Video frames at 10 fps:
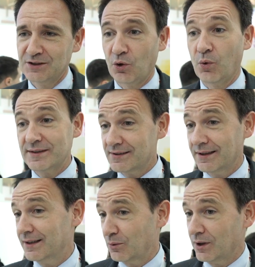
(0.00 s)
So once
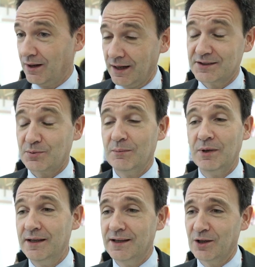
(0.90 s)
again, we are
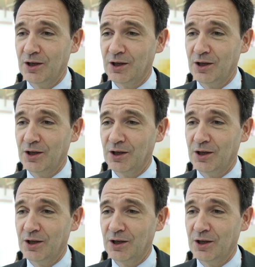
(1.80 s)
extremely